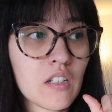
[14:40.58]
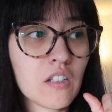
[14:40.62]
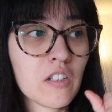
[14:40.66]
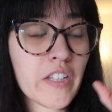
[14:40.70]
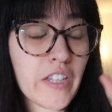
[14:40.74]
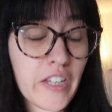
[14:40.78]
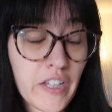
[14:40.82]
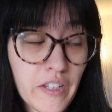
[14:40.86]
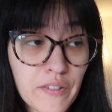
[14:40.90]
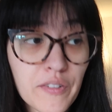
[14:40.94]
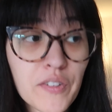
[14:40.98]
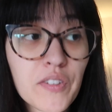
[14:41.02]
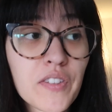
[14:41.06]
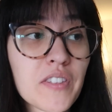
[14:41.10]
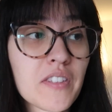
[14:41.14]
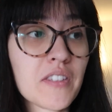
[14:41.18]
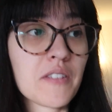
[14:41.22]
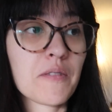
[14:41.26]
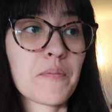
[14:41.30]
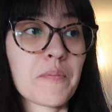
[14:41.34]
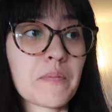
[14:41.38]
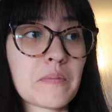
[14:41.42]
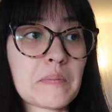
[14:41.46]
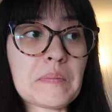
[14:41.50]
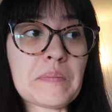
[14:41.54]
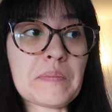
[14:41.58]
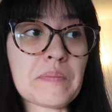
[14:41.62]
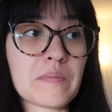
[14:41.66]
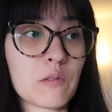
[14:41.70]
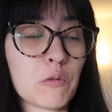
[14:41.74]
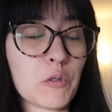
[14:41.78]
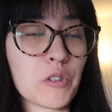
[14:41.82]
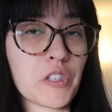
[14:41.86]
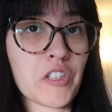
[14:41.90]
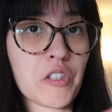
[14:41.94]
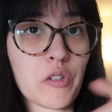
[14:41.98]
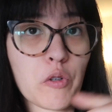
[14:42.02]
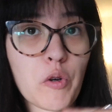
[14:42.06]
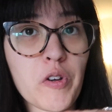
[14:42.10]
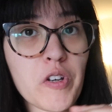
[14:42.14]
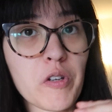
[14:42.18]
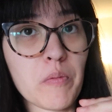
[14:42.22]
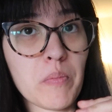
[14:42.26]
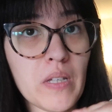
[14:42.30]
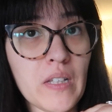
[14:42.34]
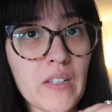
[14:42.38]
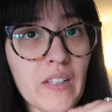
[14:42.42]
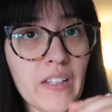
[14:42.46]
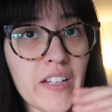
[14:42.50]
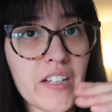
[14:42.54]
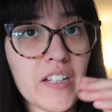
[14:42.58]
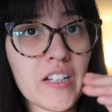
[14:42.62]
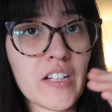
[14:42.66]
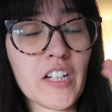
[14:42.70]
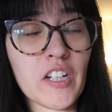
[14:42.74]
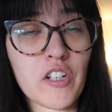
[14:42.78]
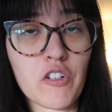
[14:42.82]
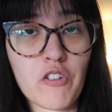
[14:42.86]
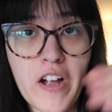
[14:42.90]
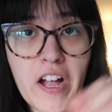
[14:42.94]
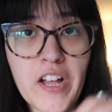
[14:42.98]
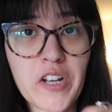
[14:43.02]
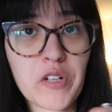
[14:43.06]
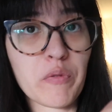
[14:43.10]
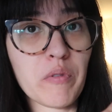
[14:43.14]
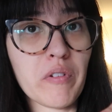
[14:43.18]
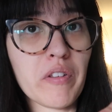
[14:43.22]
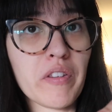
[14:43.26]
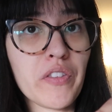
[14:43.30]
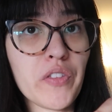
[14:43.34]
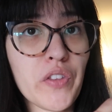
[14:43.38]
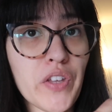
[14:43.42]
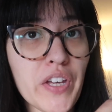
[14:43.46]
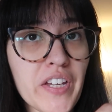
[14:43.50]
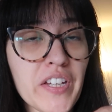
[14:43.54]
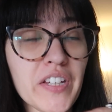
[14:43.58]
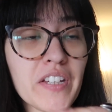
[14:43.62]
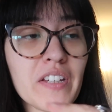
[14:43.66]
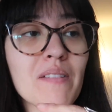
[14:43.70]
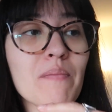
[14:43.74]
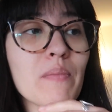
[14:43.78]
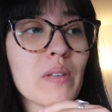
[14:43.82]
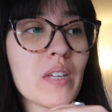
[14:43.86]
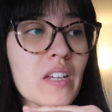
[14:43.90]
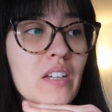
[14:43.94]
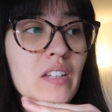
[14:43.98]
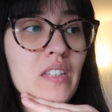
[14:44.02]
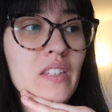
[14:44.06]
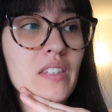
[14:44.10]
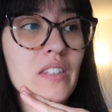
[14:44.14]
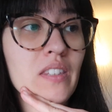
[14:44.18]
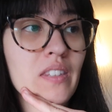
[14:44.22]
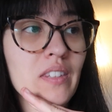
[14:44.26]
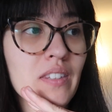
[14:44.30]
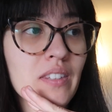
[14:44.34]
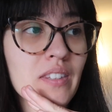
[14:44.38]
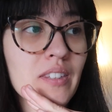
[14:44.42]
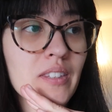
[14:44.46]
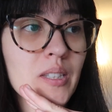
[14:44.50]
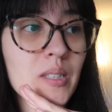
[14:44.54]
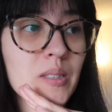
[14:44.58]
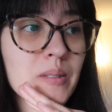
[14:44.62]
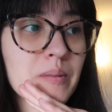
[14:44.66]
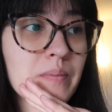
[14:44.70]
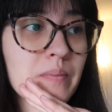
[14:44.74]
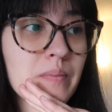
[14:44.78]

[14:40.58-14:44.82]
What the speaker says: gifts, which is going to be like a gradual thing because